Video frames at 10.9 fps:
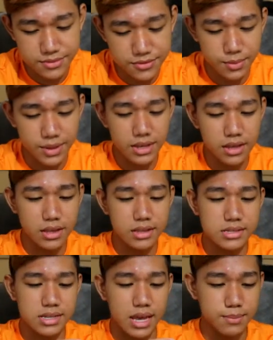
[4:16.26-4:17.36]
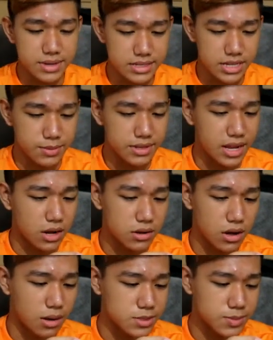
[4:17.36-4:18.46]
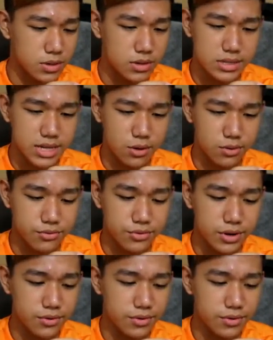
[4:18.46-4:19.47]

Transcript: for me in this game, please tell me down in comments below because I would really,